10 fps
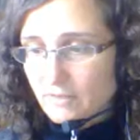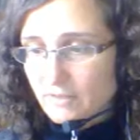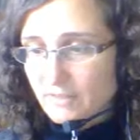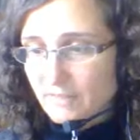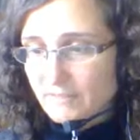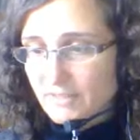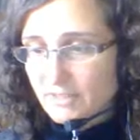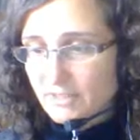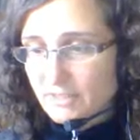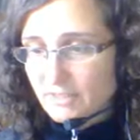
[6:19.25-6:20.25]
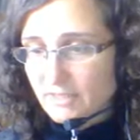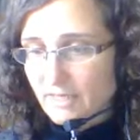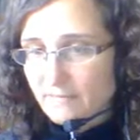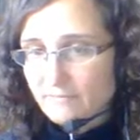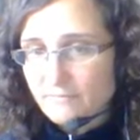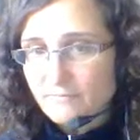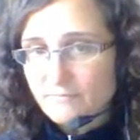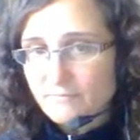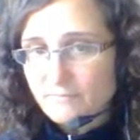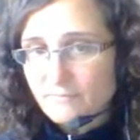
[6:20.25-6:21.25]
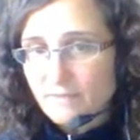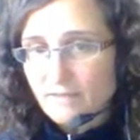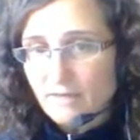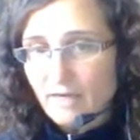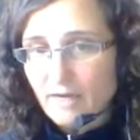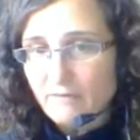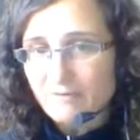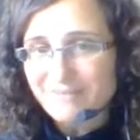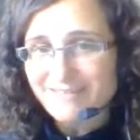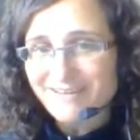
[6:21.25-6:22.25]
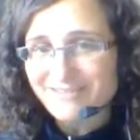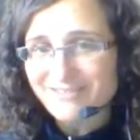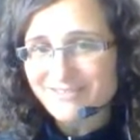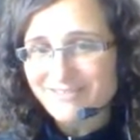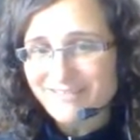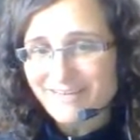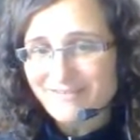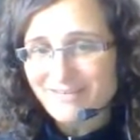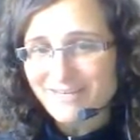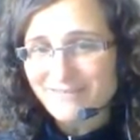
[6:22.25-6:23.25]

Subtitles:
let me just I will shoot a second video.